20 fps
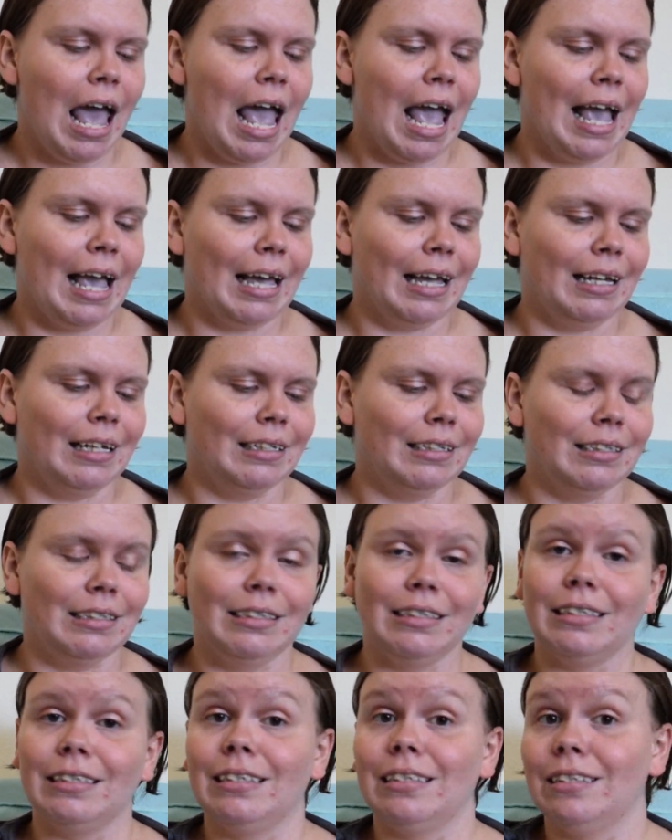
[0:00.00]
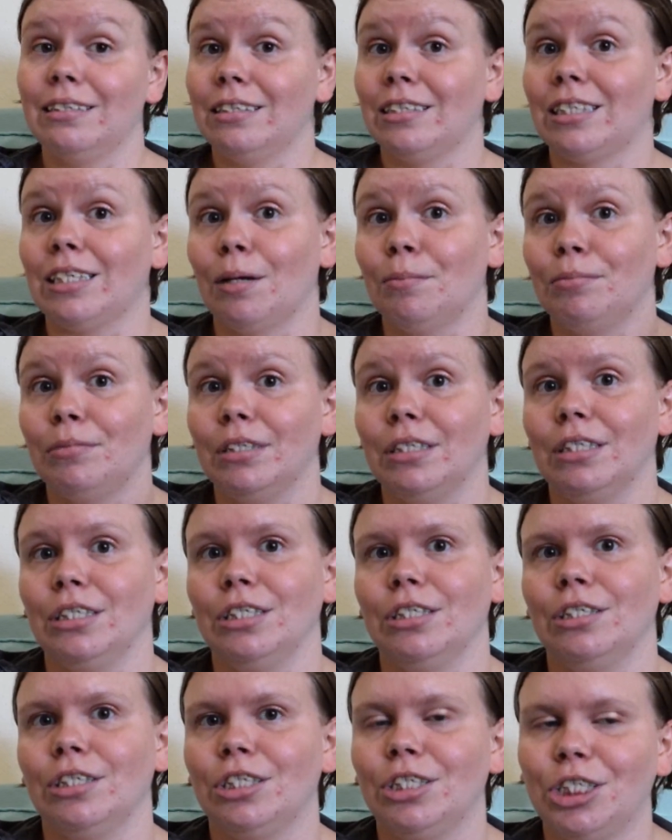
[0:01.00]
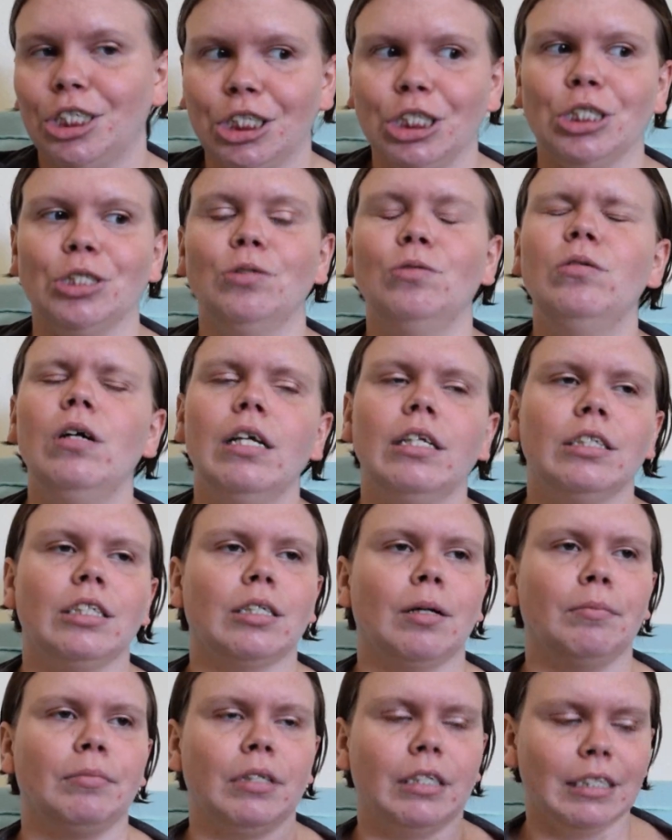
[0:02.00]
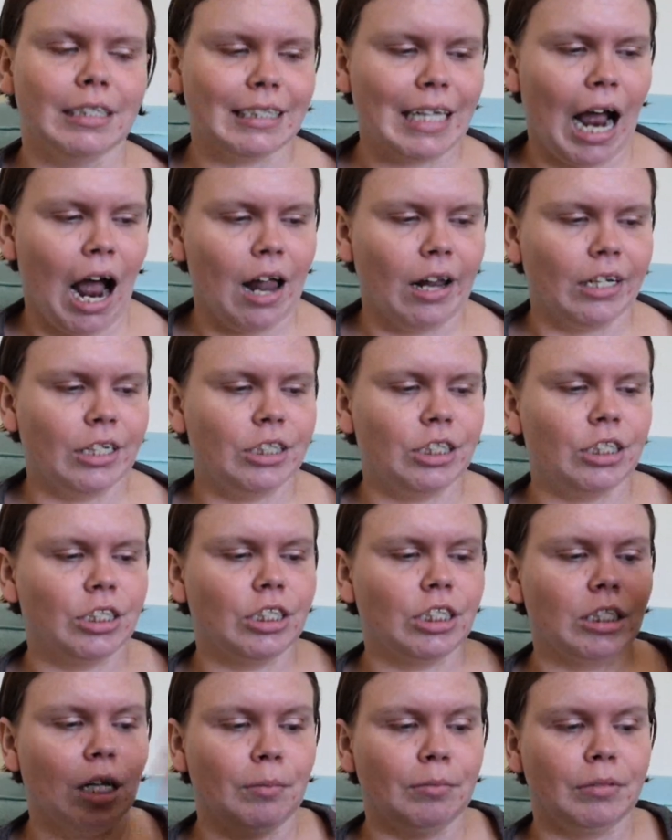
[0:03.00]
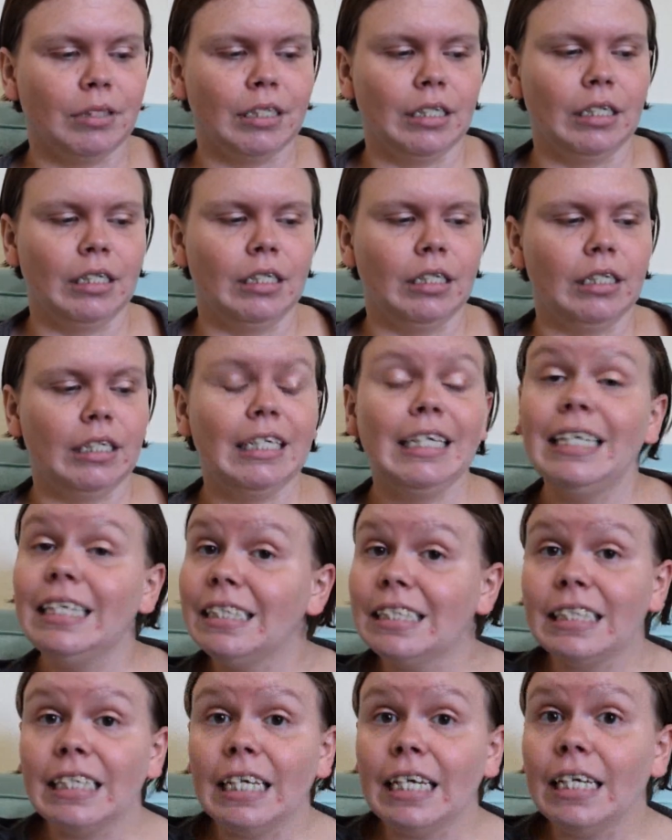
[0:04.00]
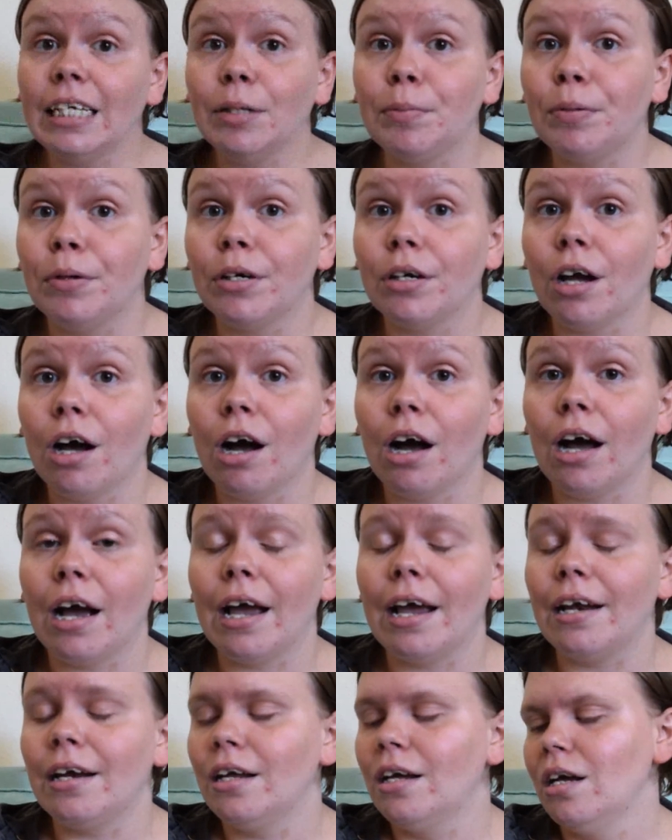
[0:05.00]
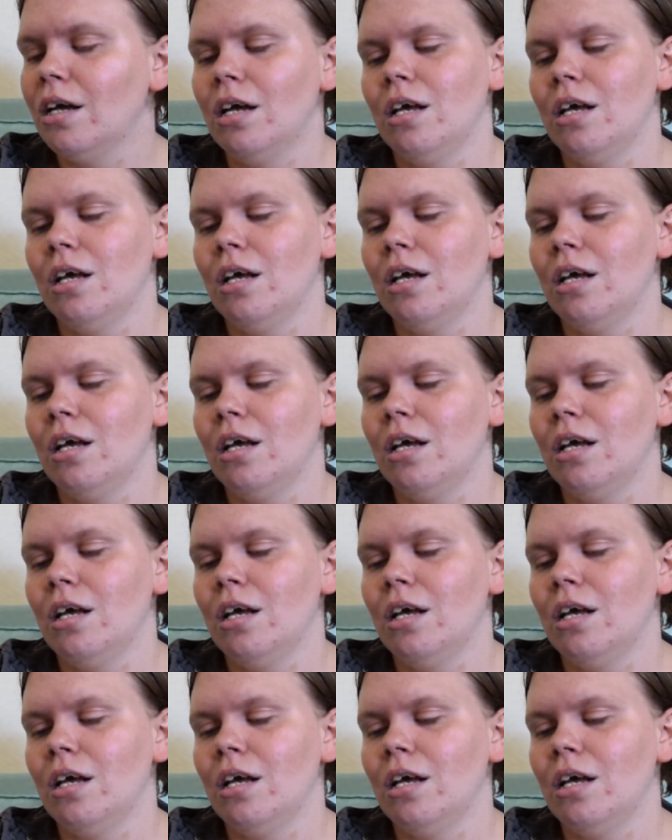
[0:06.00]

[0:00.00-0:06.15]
and something cute and something stylish, something easy to put on,